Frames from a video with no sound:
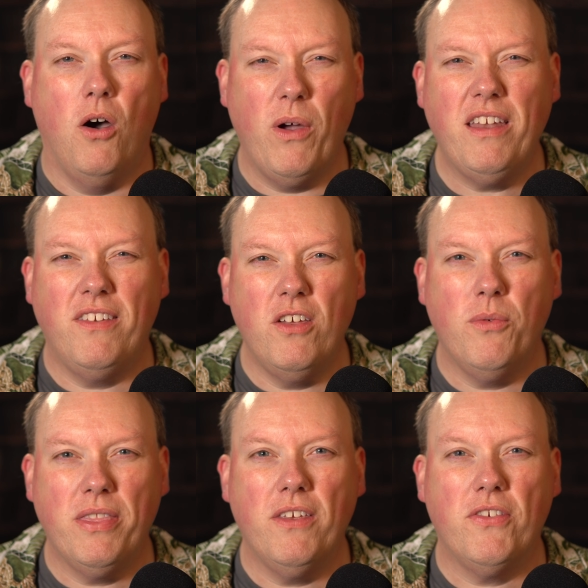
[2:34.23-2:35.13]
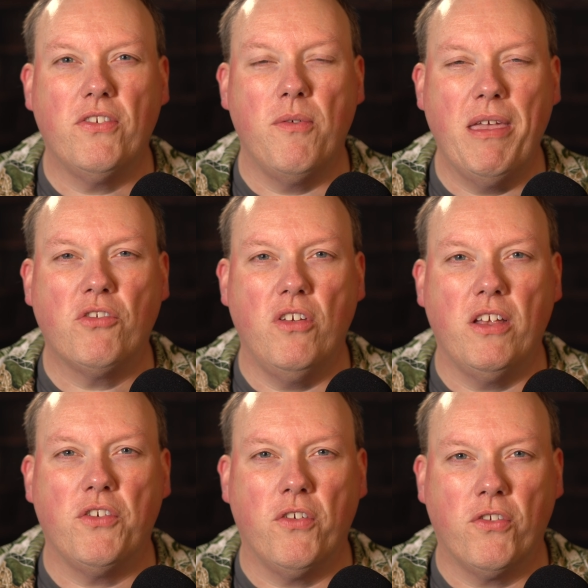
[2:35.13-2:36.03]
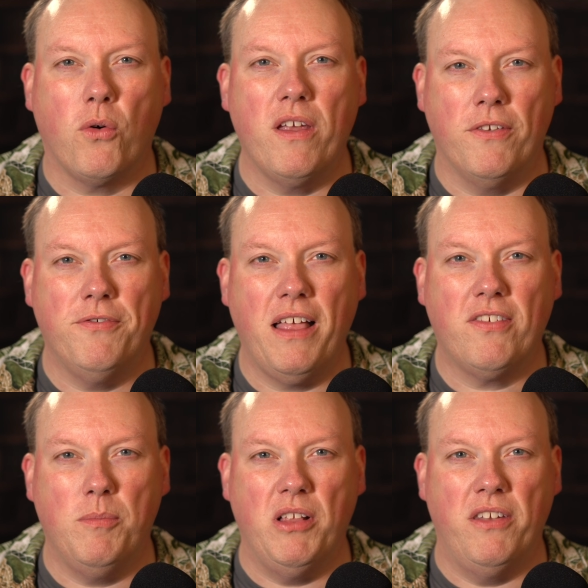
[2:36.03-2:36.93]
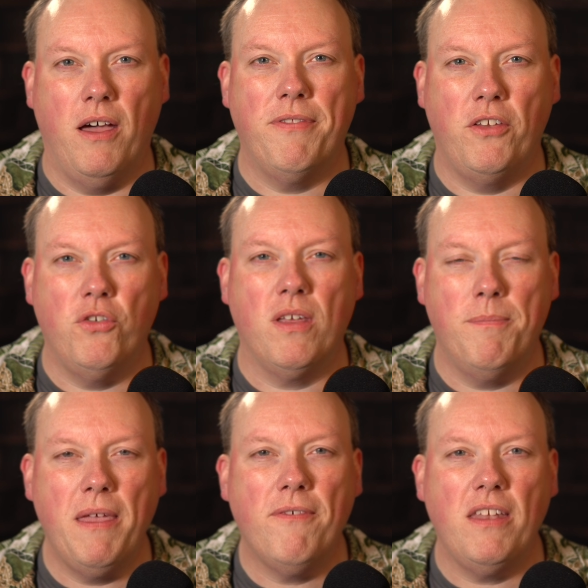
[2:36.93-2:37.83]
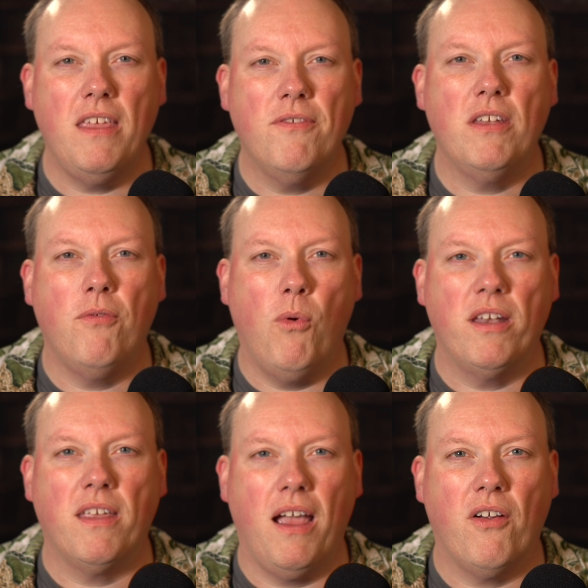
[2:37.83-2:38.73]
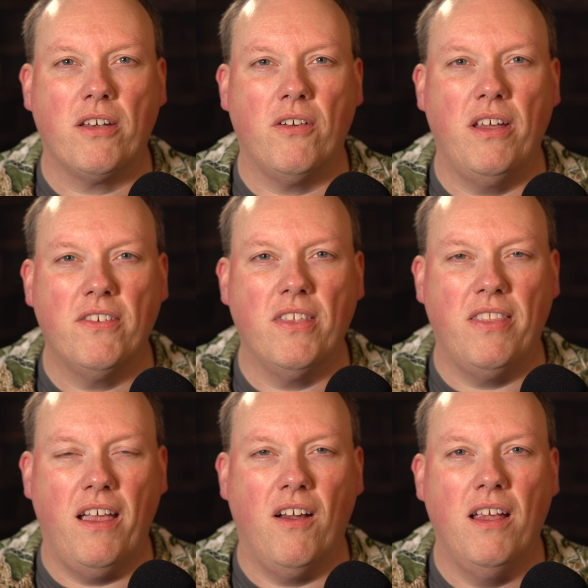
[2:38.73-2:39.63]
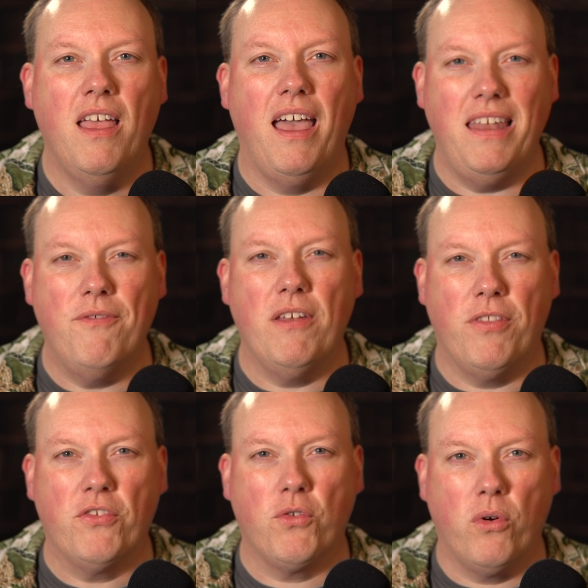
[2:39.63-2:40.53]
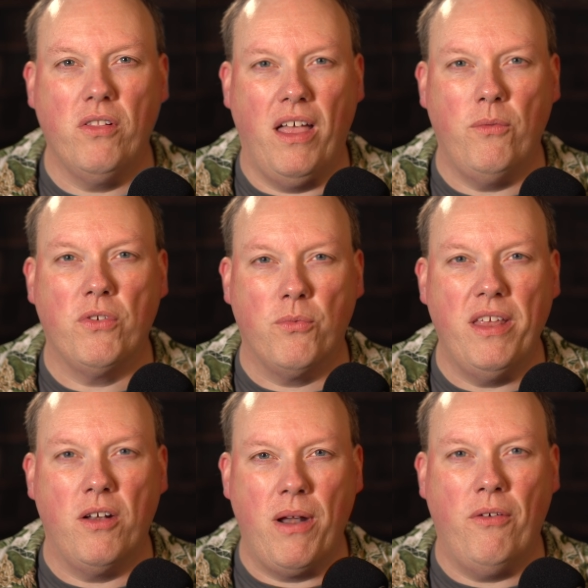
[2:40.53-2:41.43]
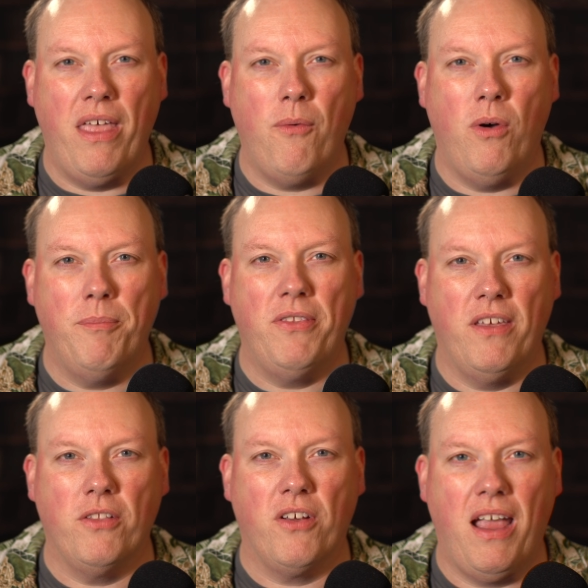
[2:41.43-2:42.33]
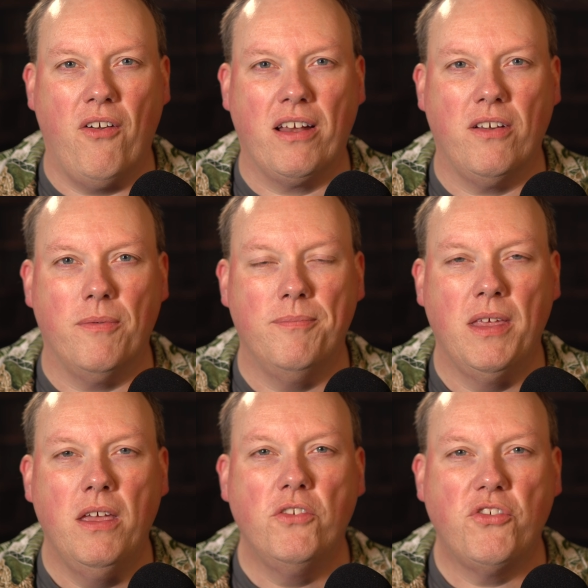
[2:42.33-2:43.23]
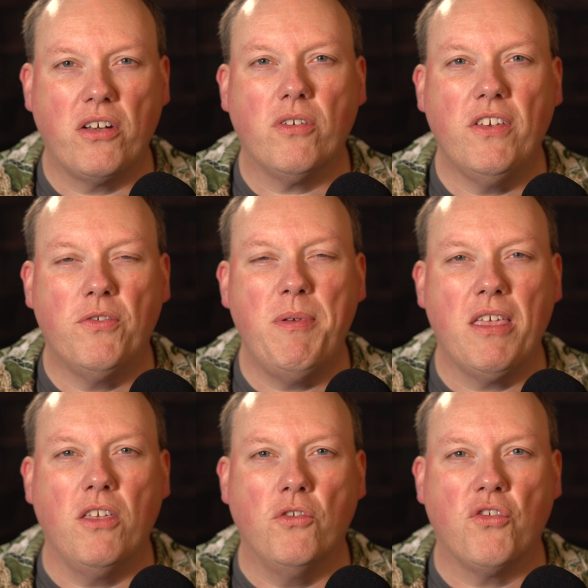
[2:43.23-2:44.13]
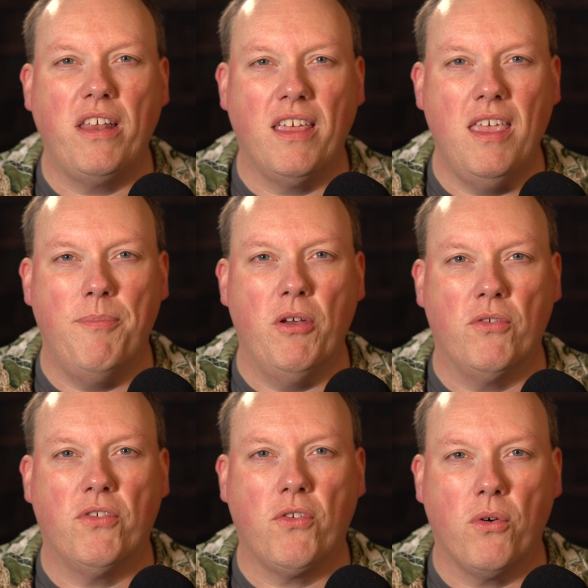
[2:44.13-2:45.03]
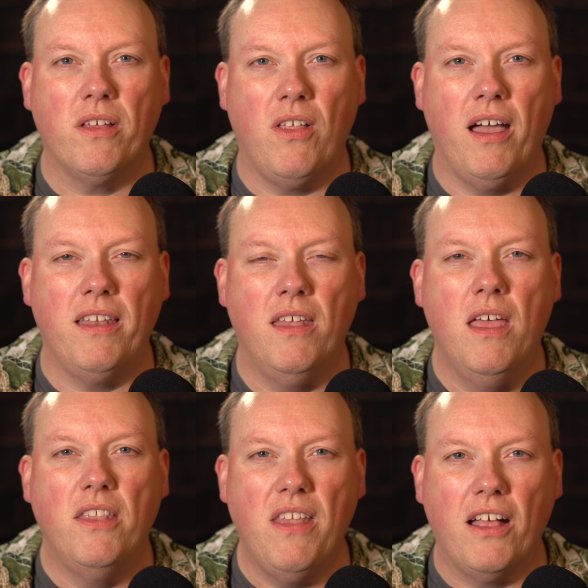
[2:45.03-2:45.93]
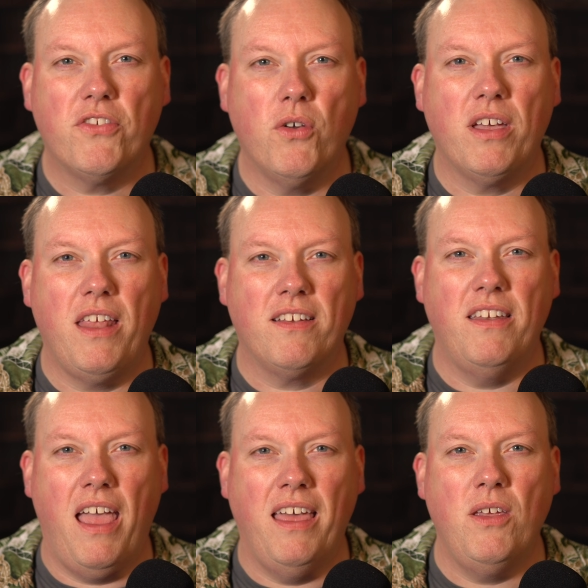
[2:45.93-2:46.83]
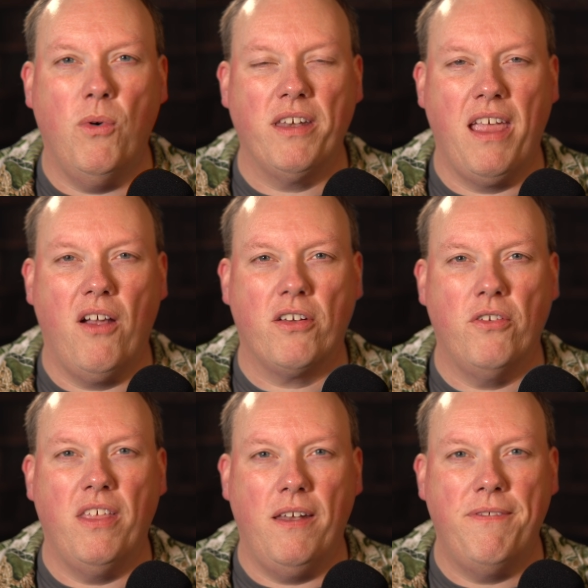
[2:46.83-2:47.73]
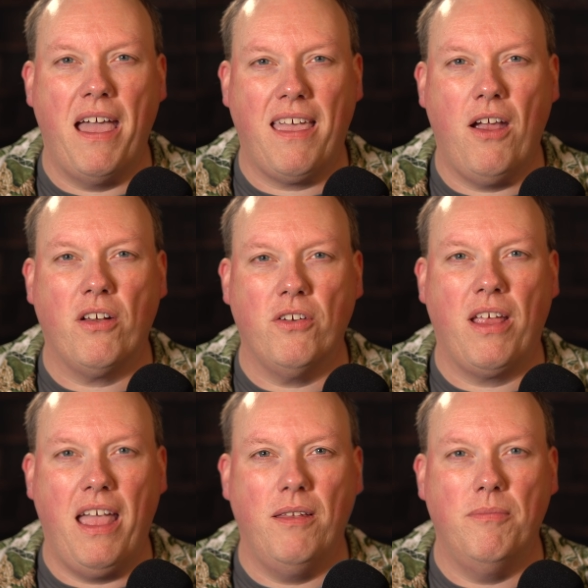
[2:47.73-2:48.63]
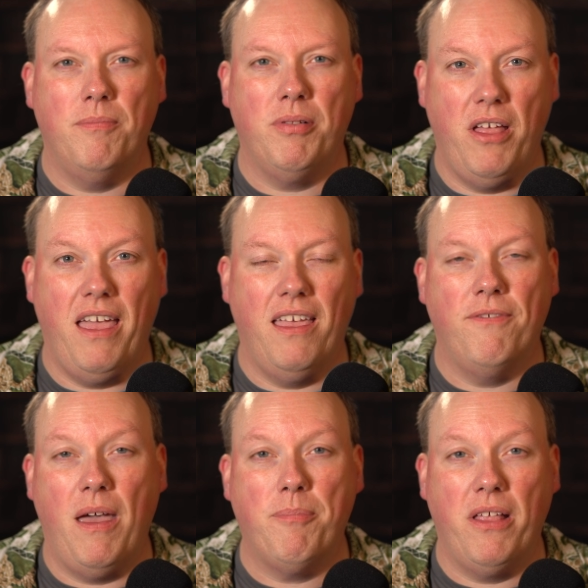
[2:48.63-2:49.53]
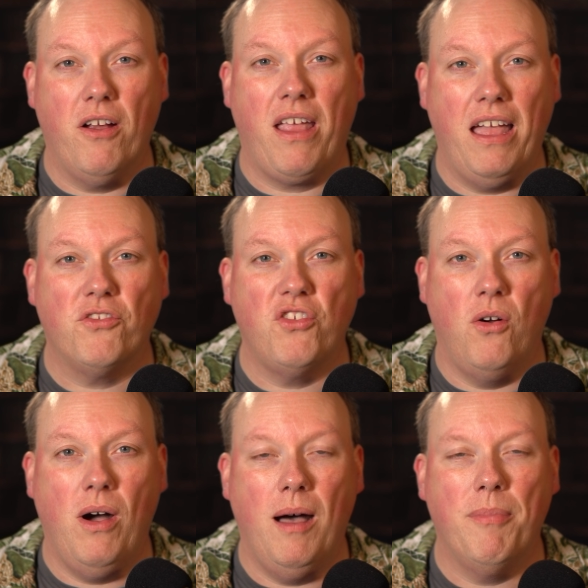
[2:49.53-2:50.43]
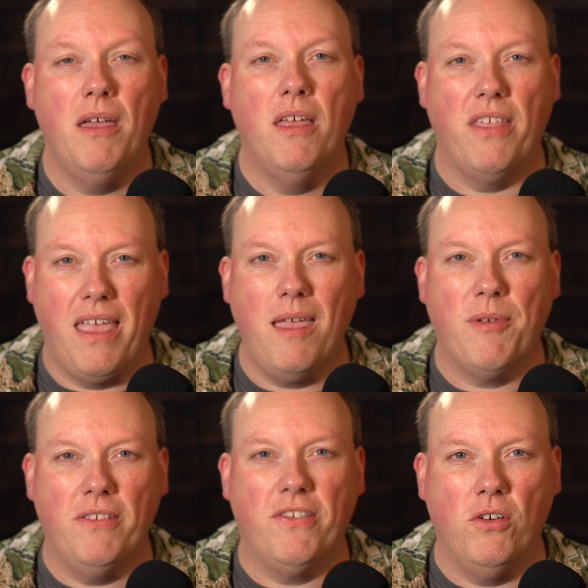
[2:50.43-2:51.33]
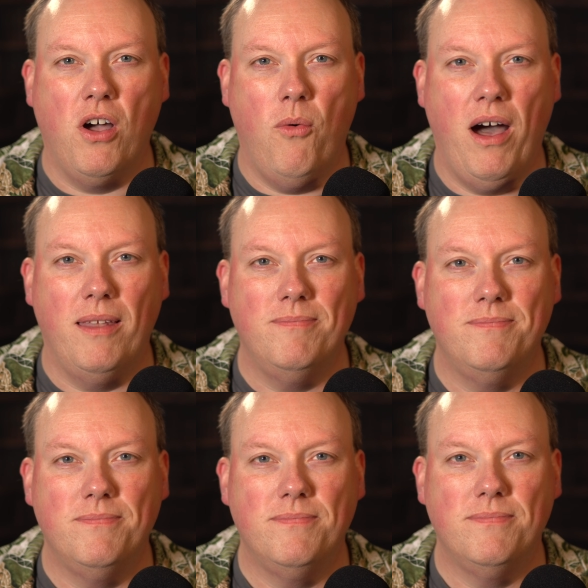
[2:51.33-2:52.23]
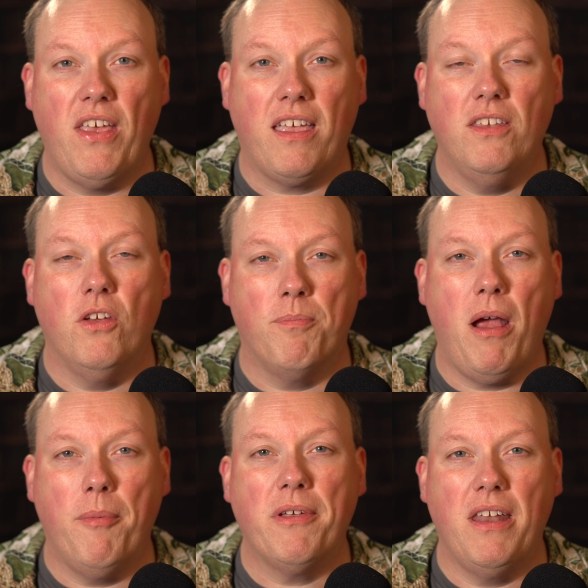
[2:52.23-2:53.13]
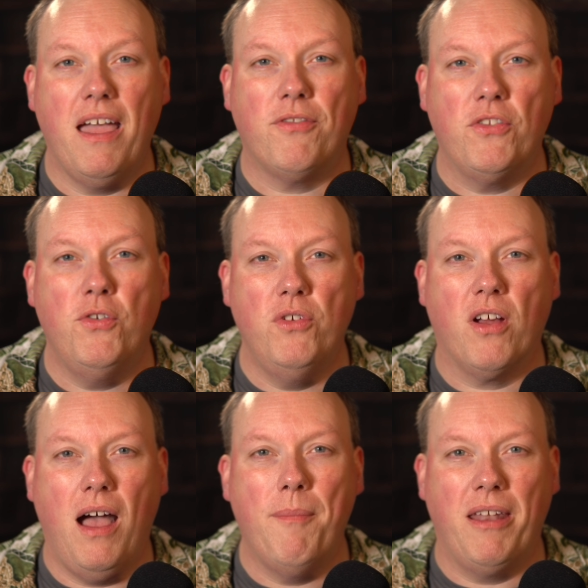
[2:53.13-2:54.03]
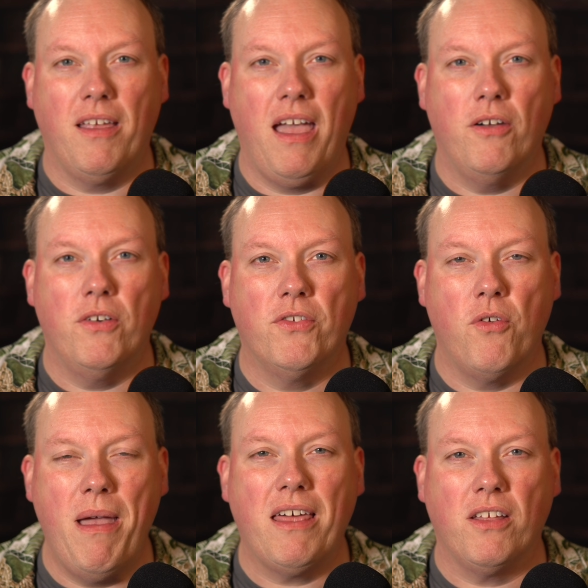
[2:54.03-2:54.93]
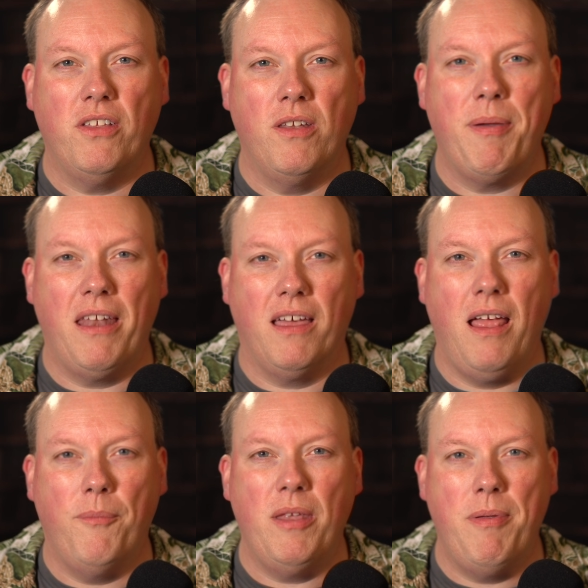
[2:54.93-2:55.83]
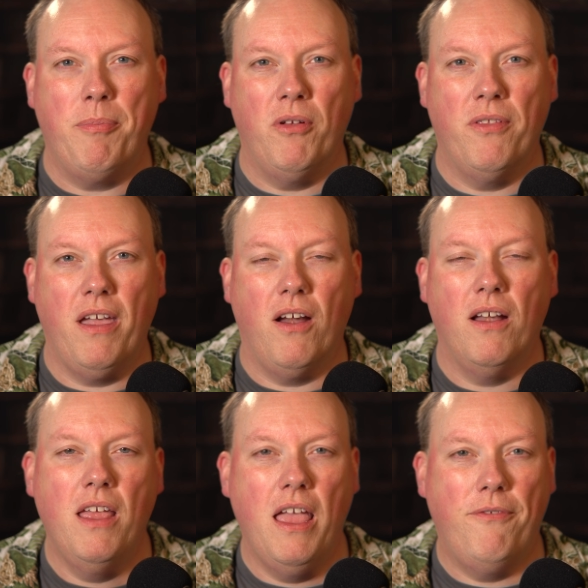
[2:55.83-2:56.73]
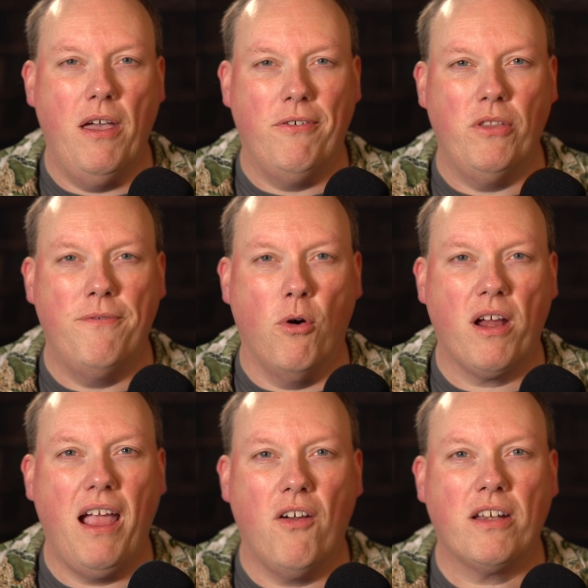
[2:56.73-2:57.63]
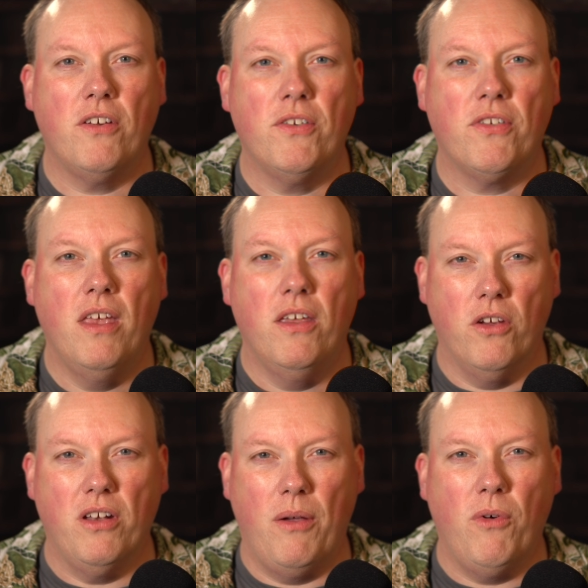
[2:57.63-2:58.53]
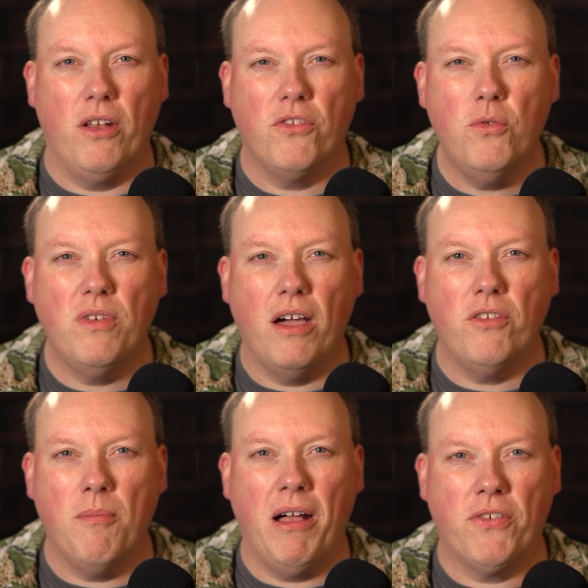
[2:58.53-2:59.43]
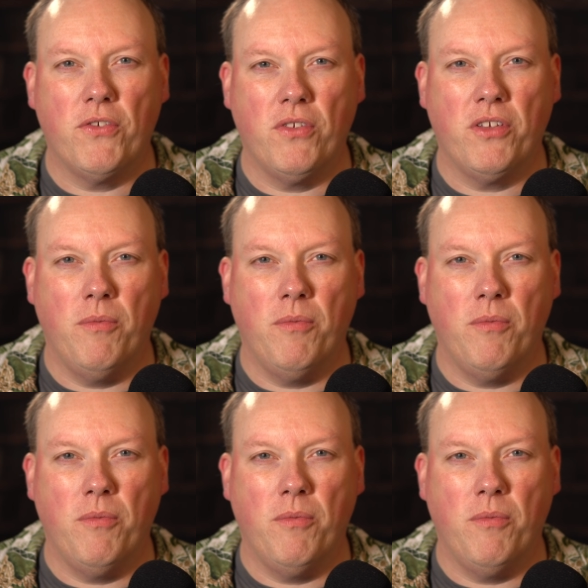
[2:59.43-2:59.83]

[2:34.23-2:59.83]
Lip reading: A way to deal with this is to make sure that your story is flexible enough that you can pivot even if one character isn't there and even if the storyline was written around that one particular character. Generally speaking, you try to keep your storyline not so connected to any one character that if that character can't play, if that player can't show up, the game can still go on. Second, you're probably going to have to tune your combat encounters dramatically depending on how many people are there. If you have only 4 characters, you're going to want to tune down your monsters a